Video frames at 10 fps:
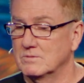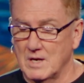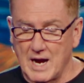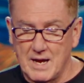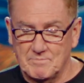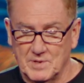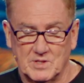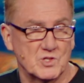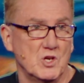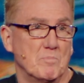right? But
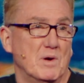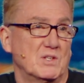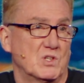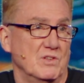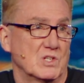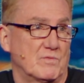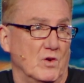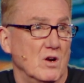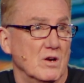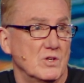there's no buts in this
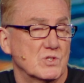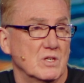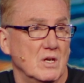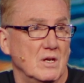verse.